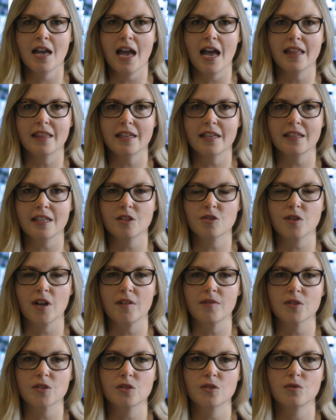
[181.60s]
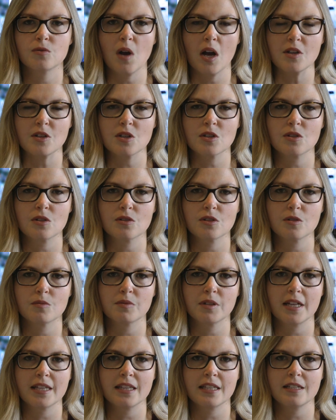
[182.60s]
and then they travel to Rochester to
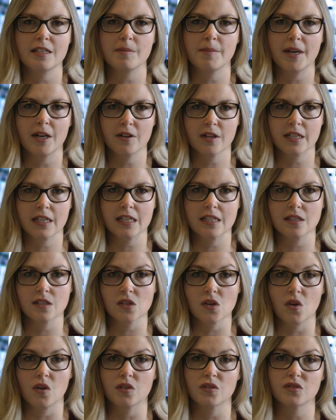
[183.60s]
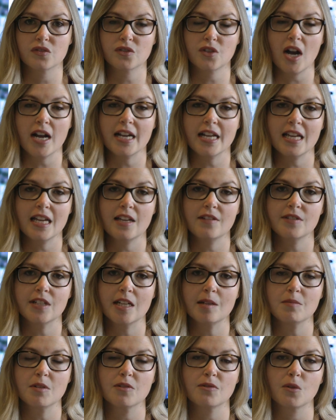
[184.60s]
play the Americans on Friday
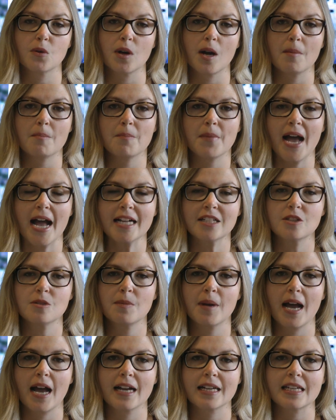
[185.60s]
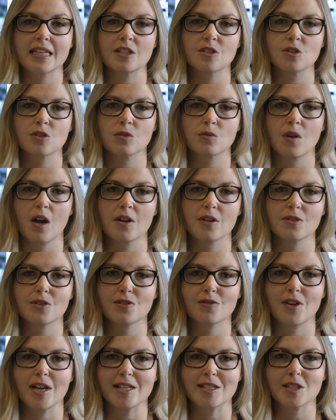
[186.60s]
evening before a back-to-back in Toronto to
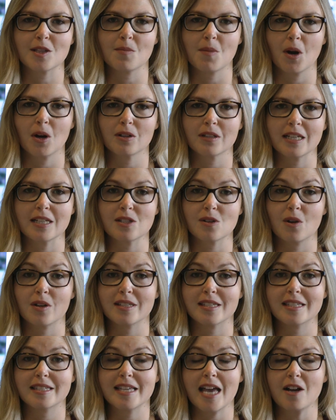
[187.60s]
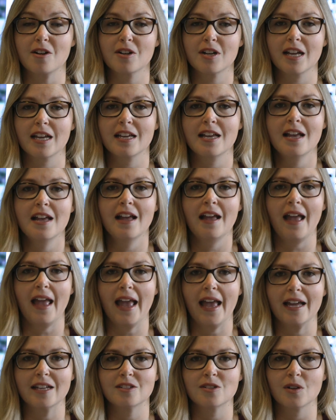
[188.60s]
face the Marlies on Saturday
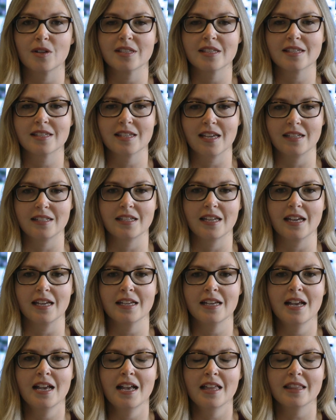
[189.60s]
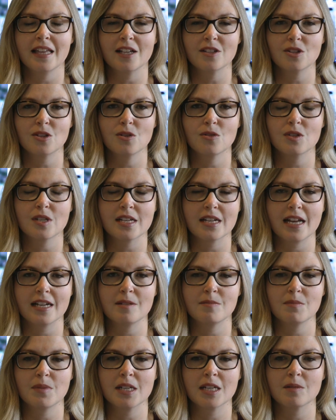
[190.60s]
and on Sunday. That Tuesday night
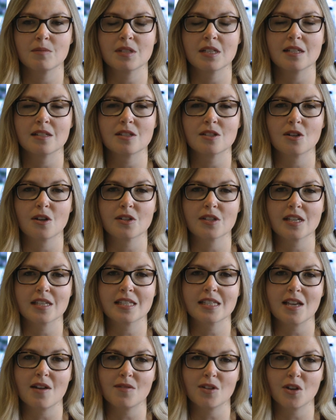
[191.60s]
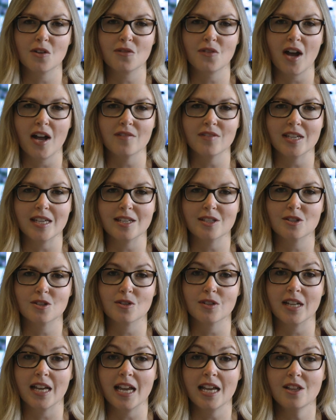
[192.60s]
in Binghamton starts at 7:05
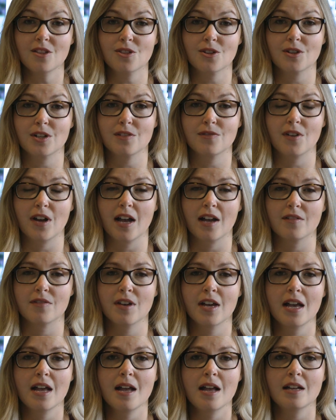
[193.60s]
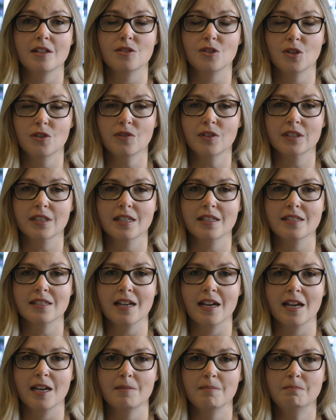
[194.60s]
Eastern, 8:35 Newfoundland
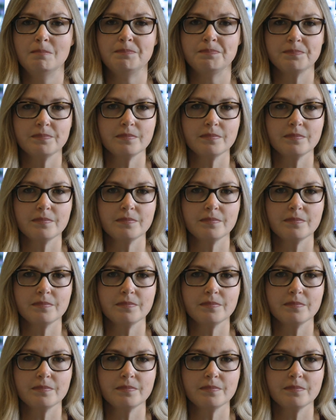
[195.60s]
time.